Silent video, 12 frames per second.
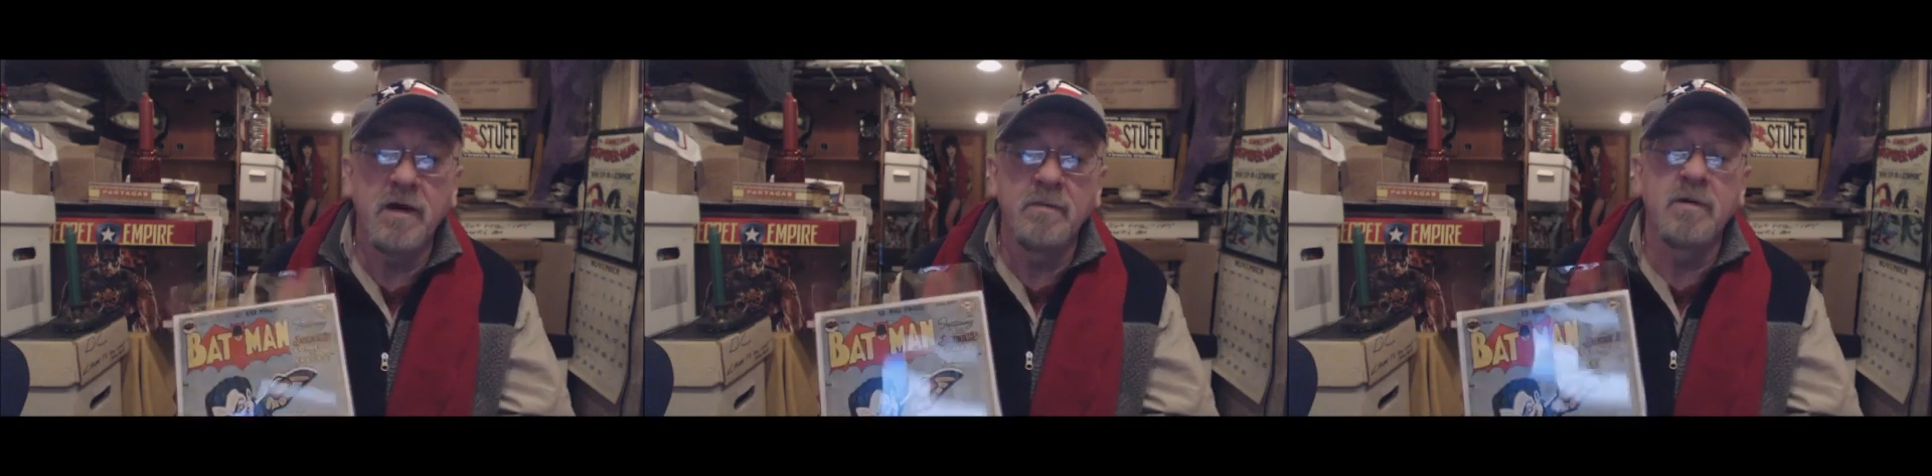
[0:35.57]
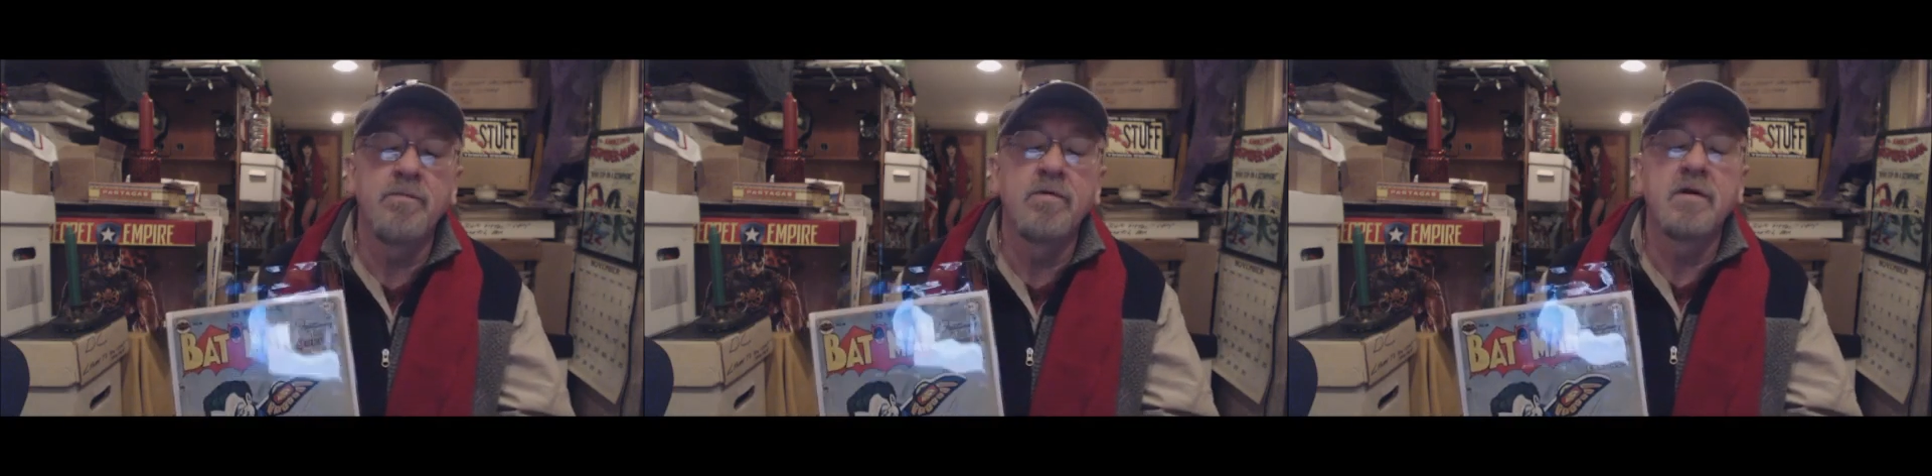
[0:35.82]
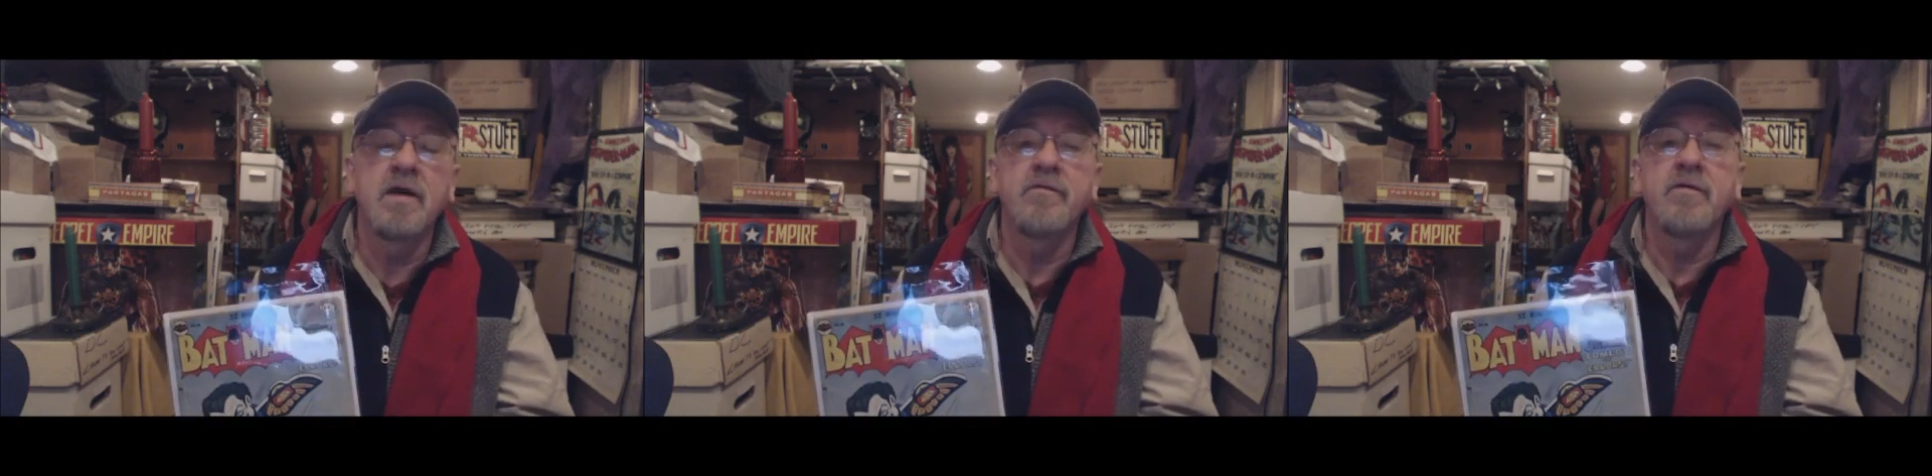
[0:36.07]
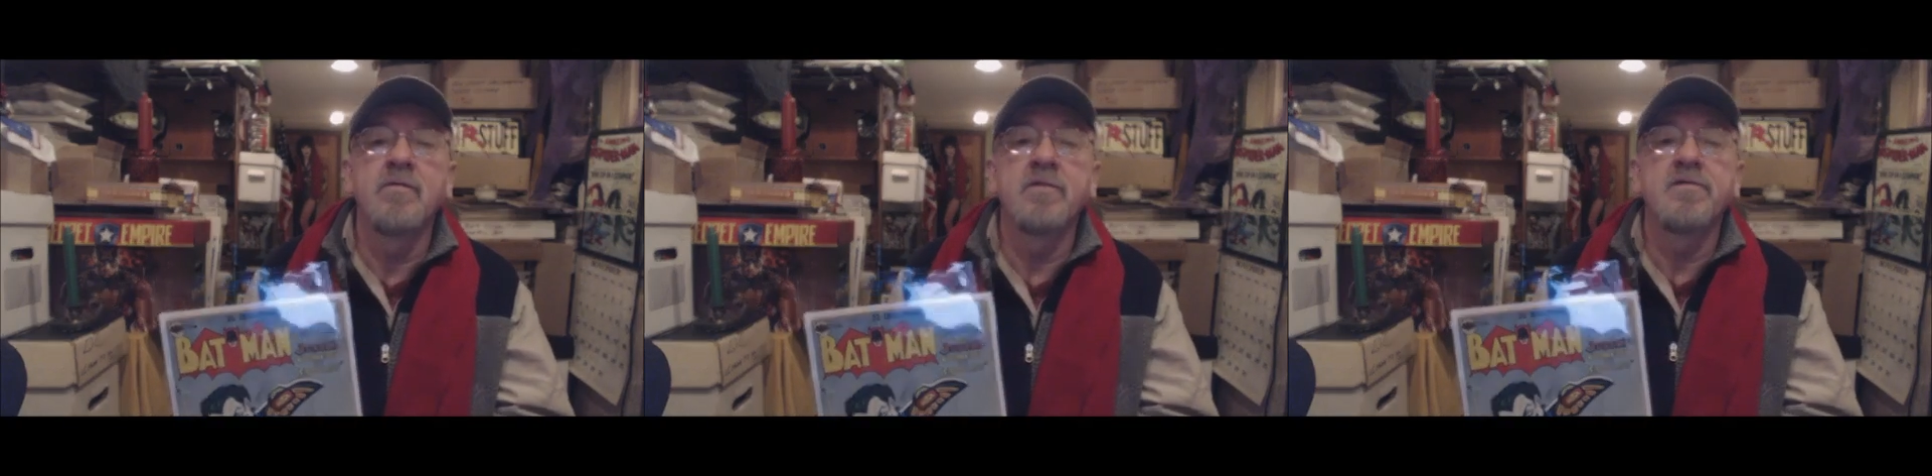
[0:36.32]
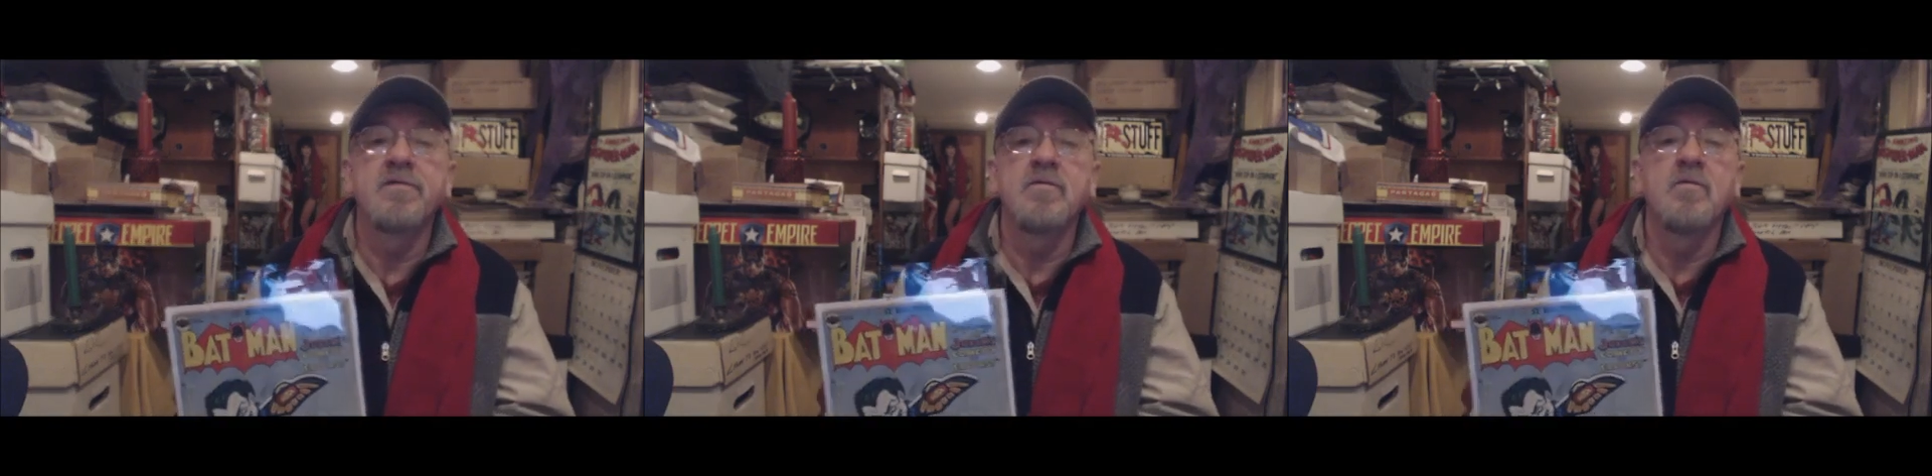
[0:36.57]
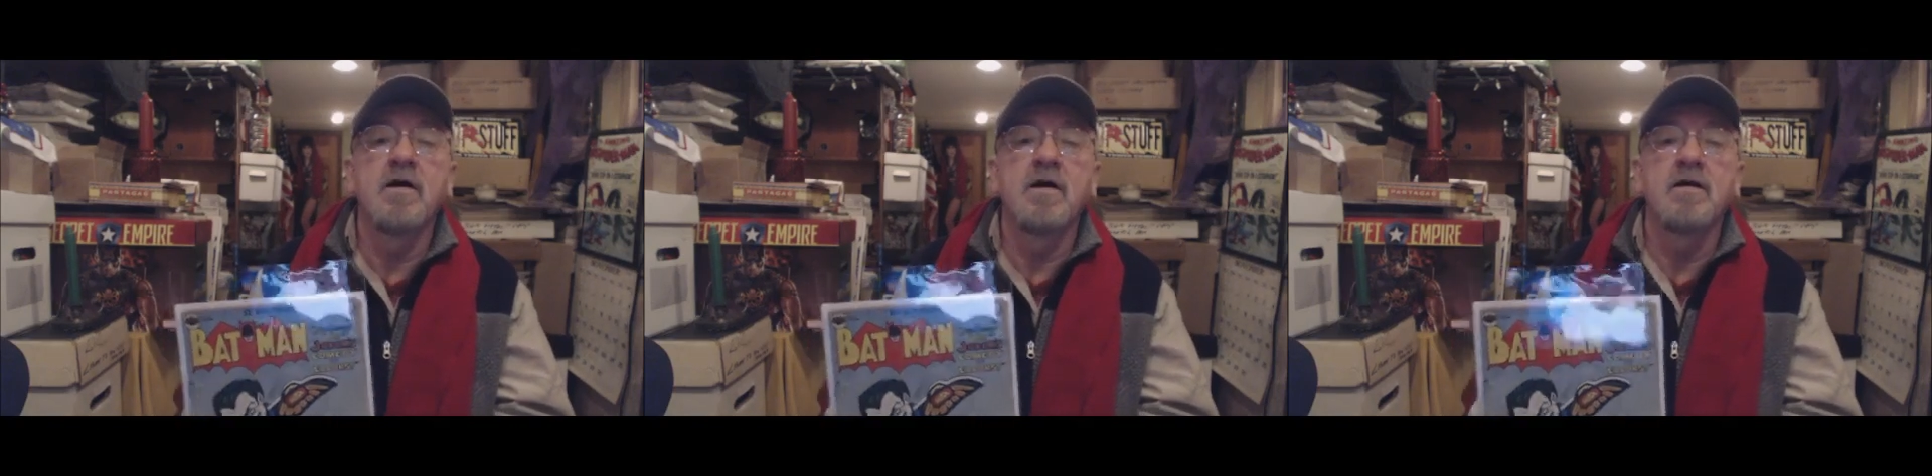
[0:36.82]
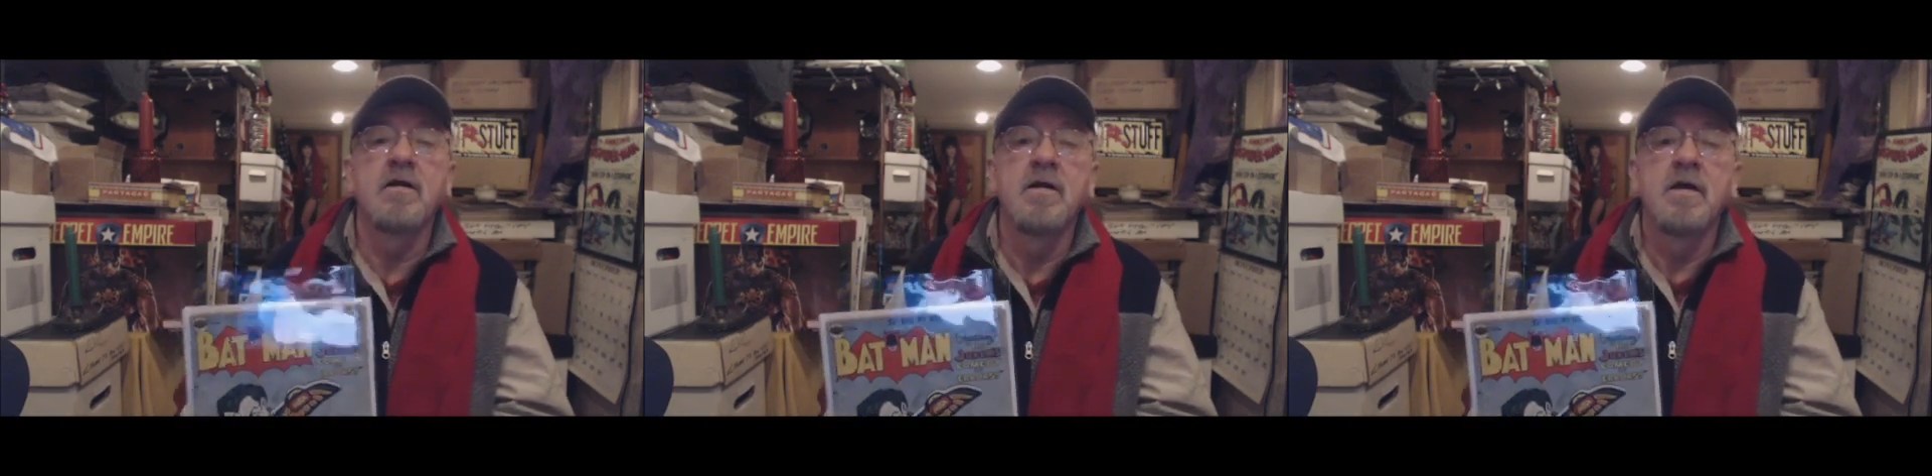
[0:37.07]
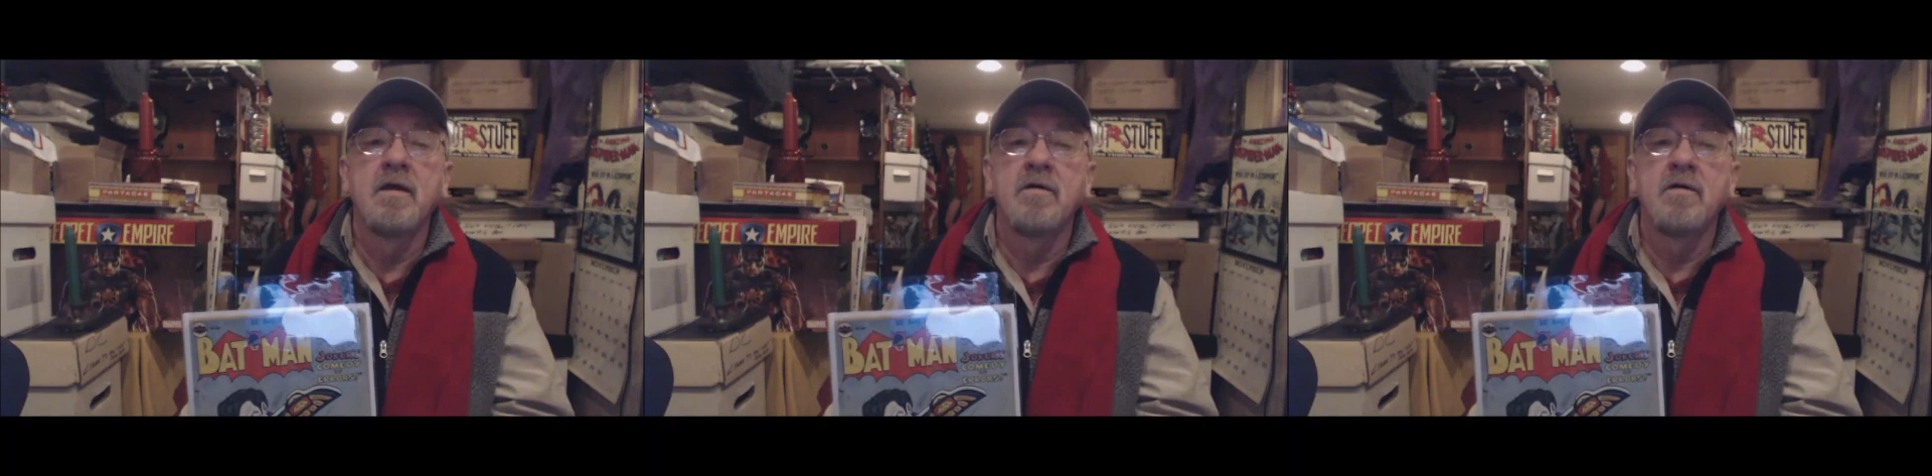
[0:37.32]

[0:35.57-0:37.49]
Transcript: comic book every once in a while,